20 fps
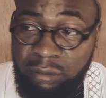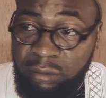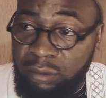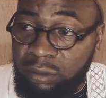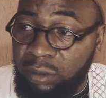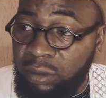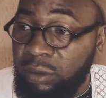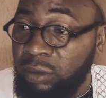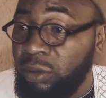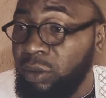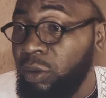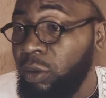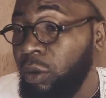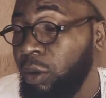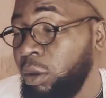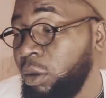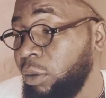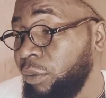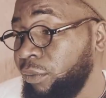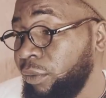Because if all
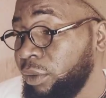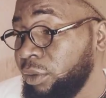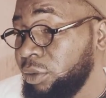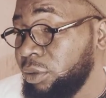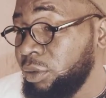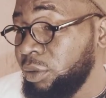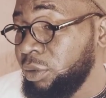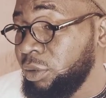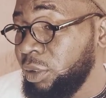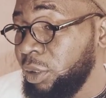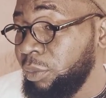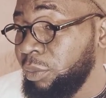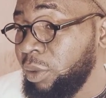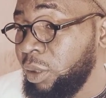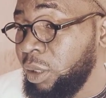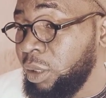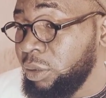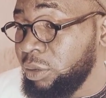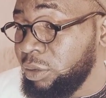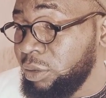of us had the same
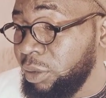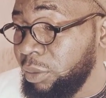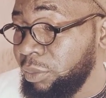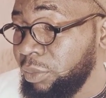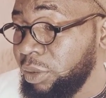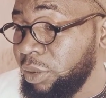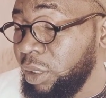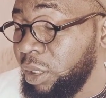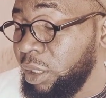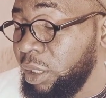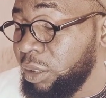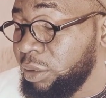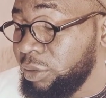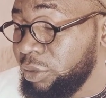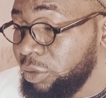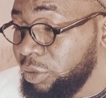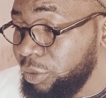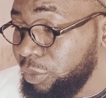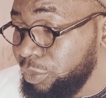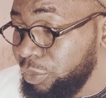customs and
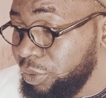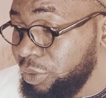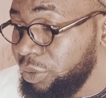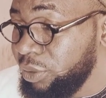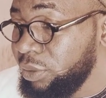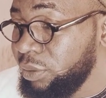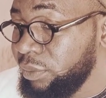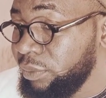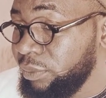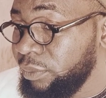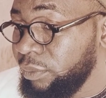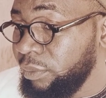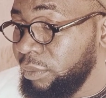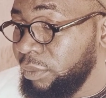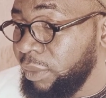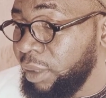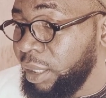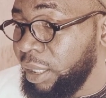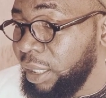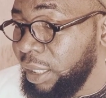costumes,
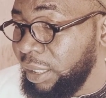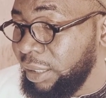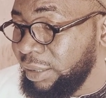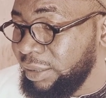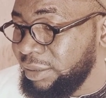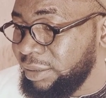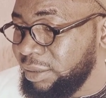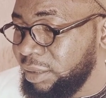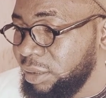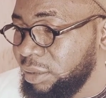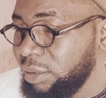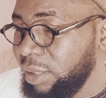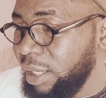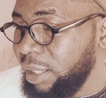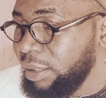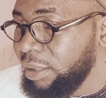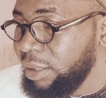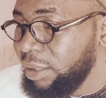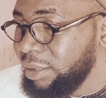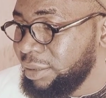characters
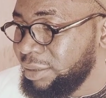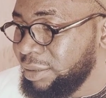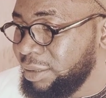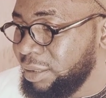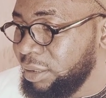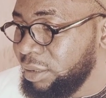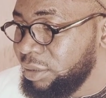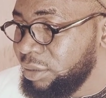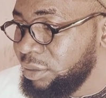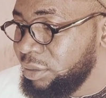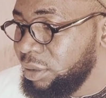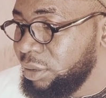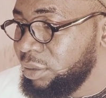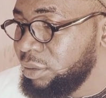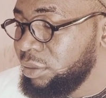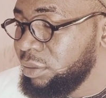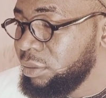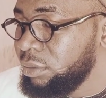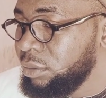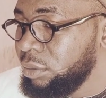and
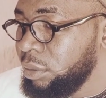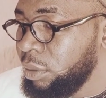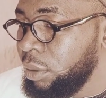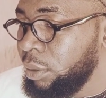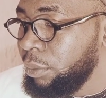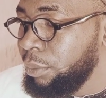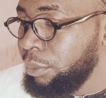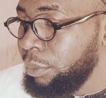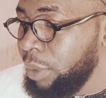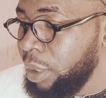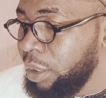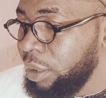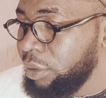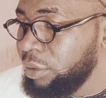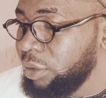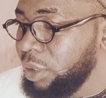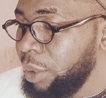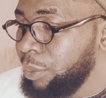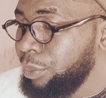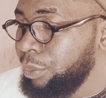characteristics,
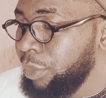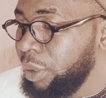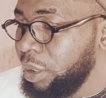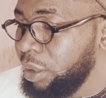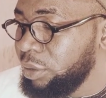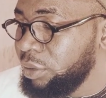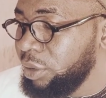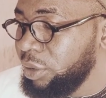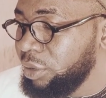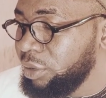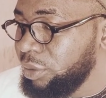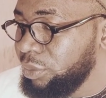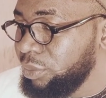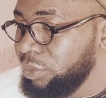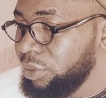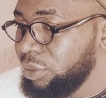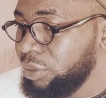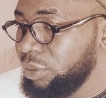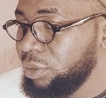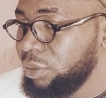manners and
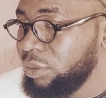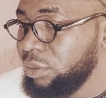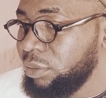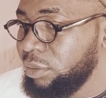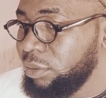mannerisms,